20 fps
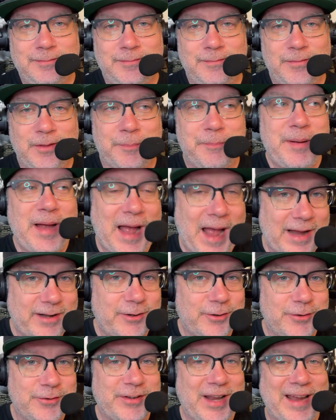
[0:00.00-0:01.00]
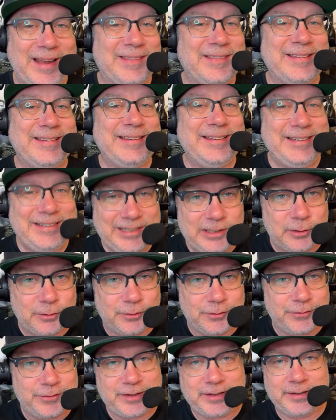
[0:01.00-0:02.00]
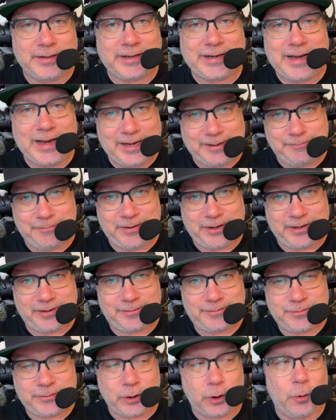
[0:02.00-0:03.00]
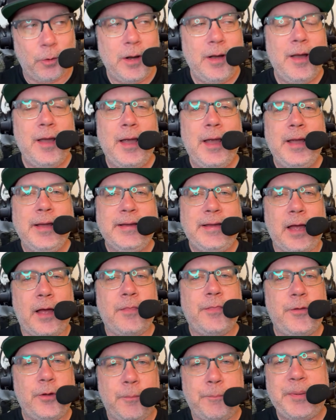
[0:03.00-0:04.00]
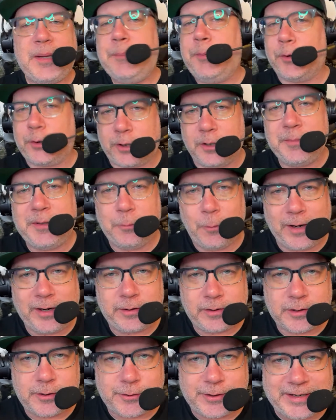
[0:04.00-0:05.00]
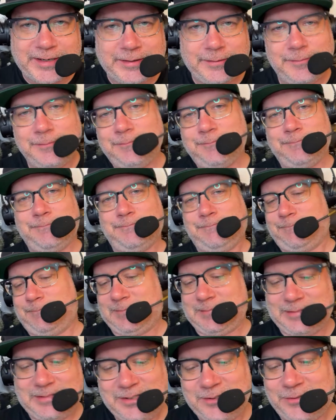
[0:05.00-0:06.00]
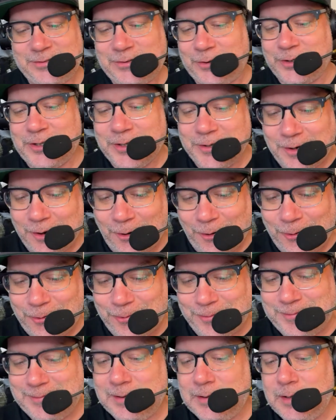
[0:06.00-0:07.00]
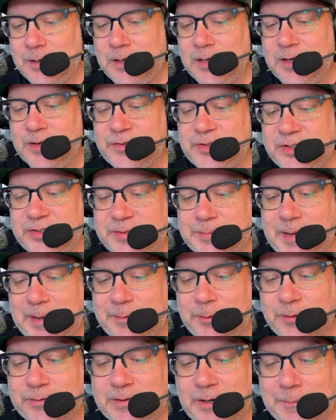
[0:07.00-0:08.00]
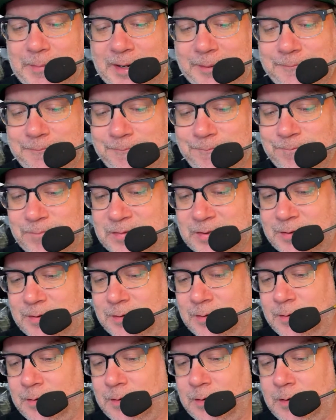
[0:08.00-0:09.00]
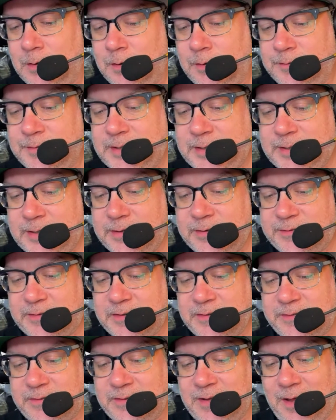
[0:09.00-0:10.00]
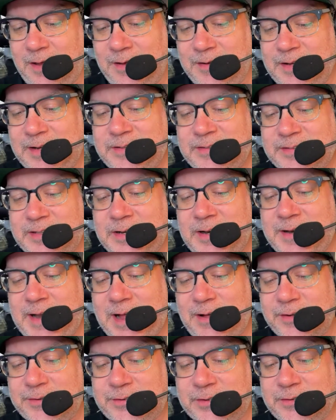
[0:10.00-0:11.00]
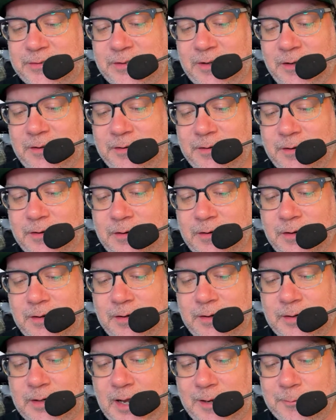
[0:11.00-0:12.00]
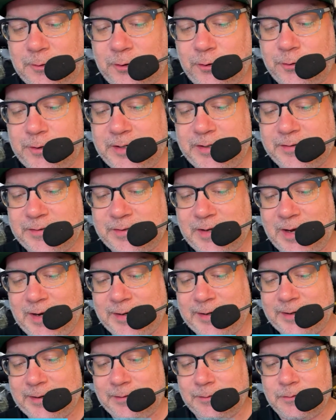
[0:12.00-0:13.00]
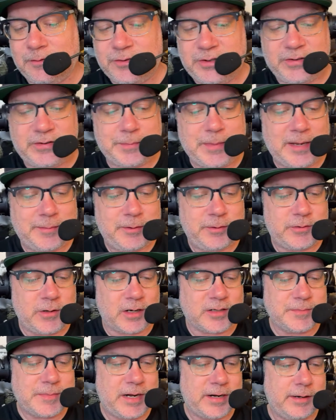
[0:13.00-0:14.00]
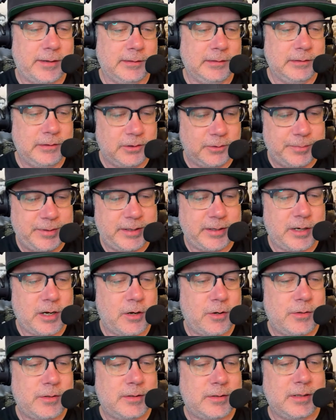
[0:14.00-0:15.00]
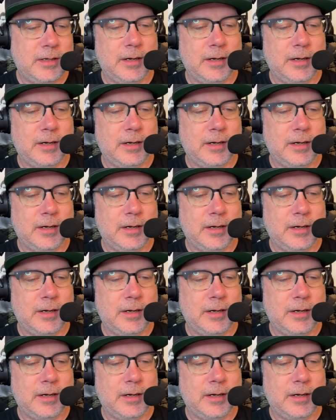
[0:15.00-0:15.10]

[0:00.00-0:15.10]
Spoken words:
the Packers and the Eagles in a game there. So, yeah, the people are going to be wearing green, just so you know. Jeezy baby, what's up, man? Need instant analysis on Game on Green signing. Jeezy baby talked about it a little bit ago.